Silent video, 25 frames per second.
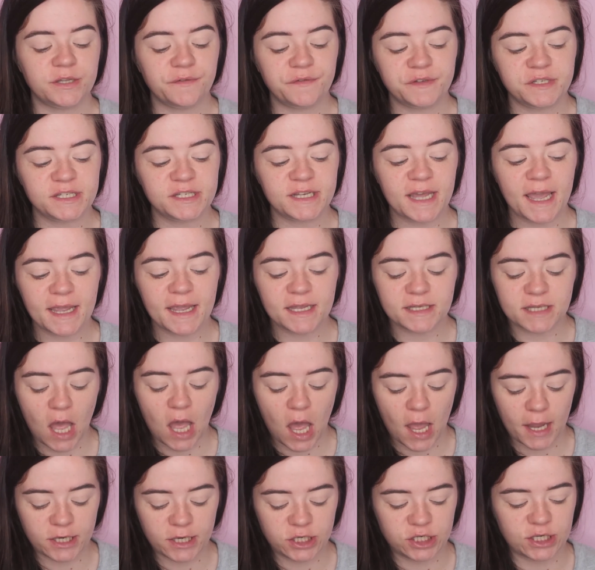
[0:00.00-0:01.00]
So for today's
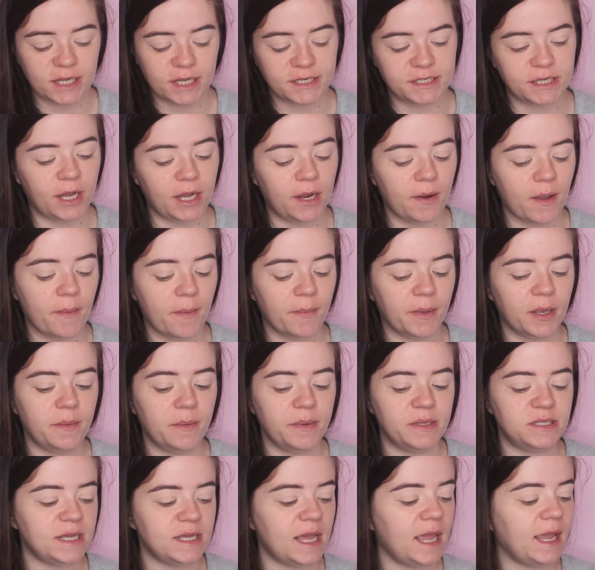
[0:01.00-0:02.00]
eyeshadow, I'm going to
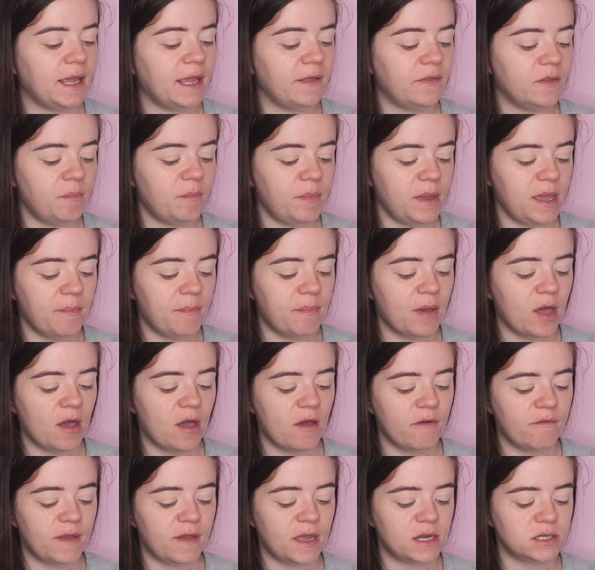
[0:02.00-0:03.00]
be taking the Be
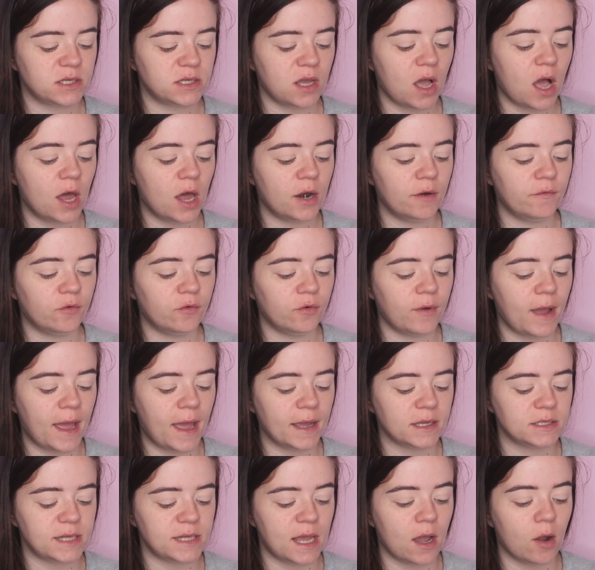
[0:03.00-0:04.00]
Perfect Carnival
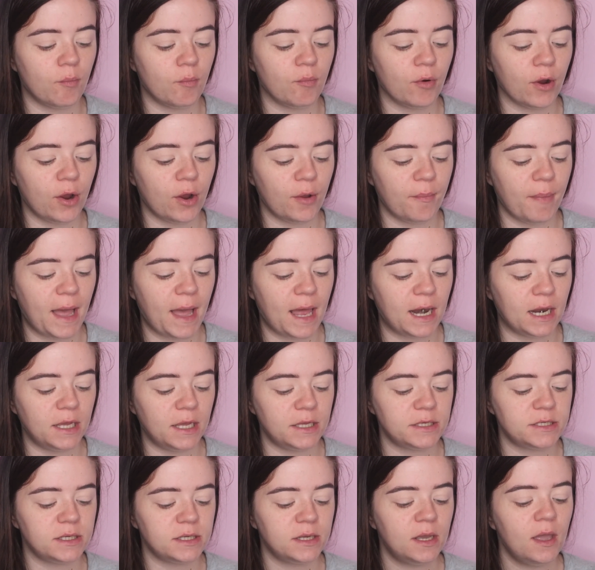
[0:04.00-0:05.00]
XL Pro
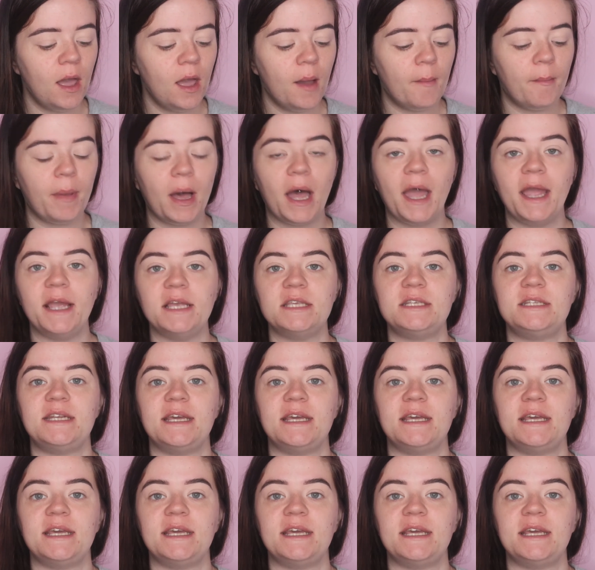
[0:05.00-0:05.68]
palette by